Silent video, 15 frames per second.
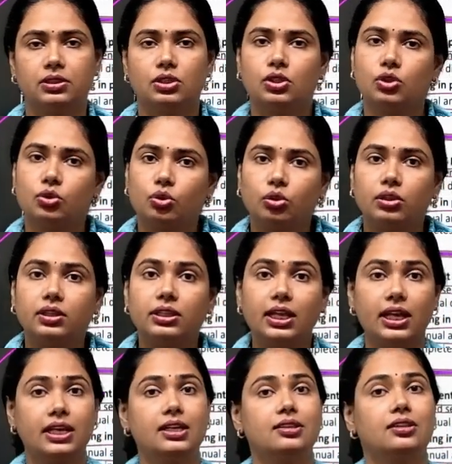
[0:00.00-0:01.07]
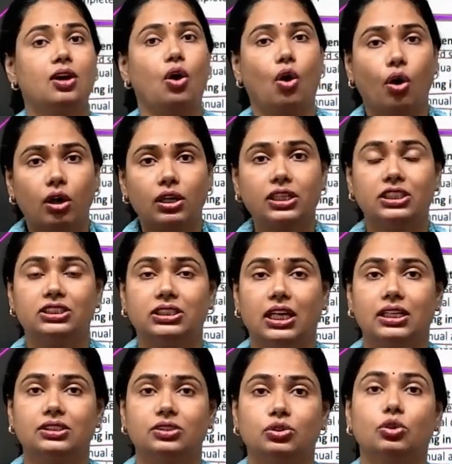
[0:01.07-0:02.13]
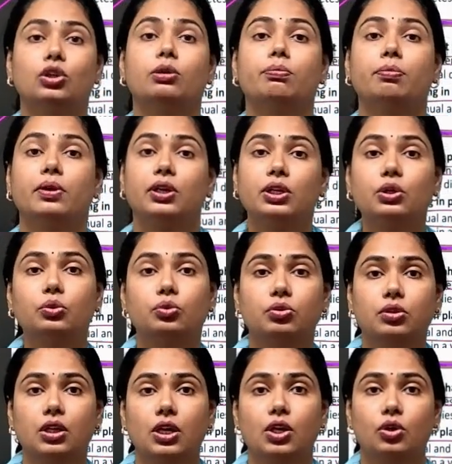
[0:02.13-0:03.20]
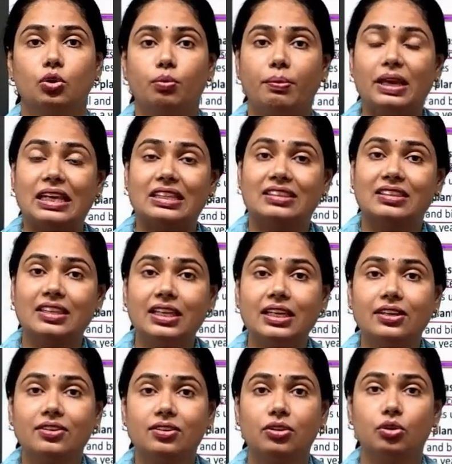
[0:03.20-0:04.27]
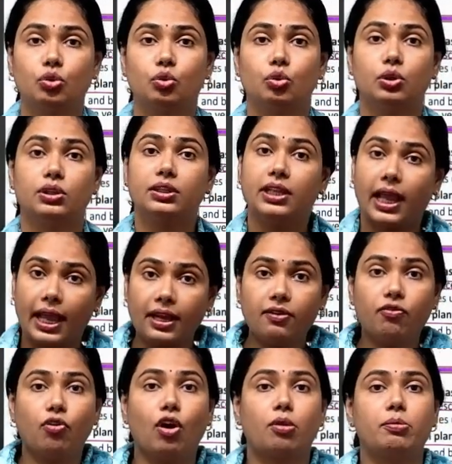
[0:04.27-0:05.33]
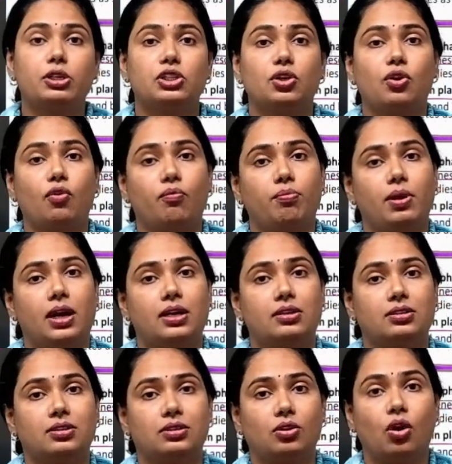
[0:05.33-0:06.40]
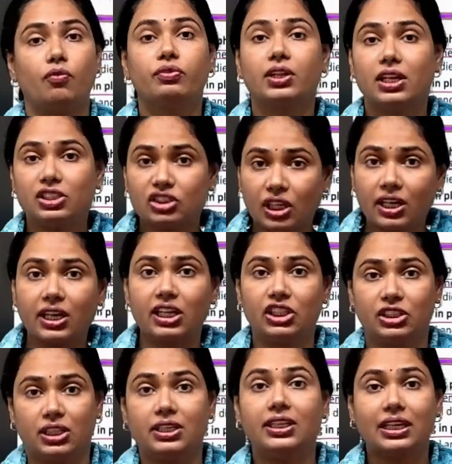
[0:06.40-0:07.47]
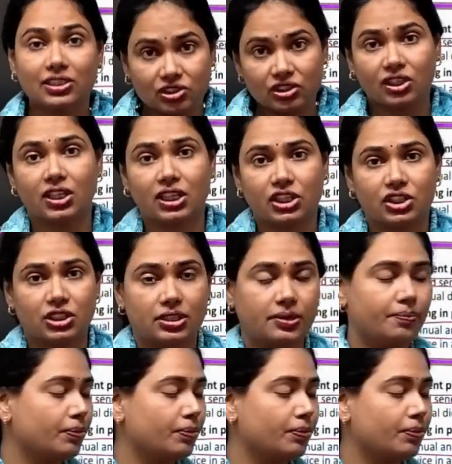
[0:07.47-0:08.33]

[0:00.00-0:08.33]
So there is a only chance to reproduce, to make seeds, then formation of plants of their generation, next generation.